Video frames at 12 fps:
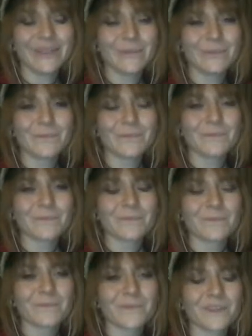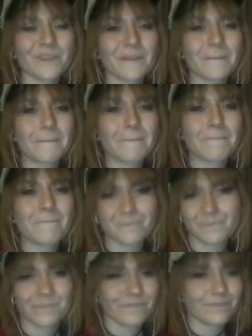
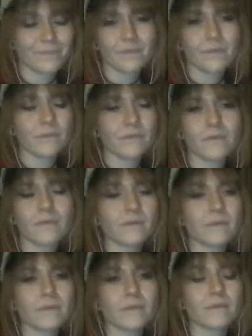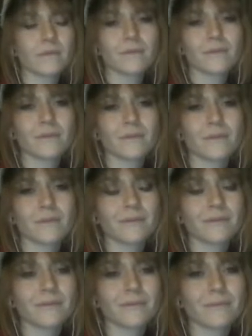
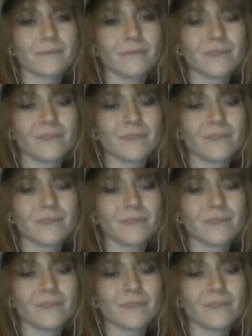The person shown says nothing.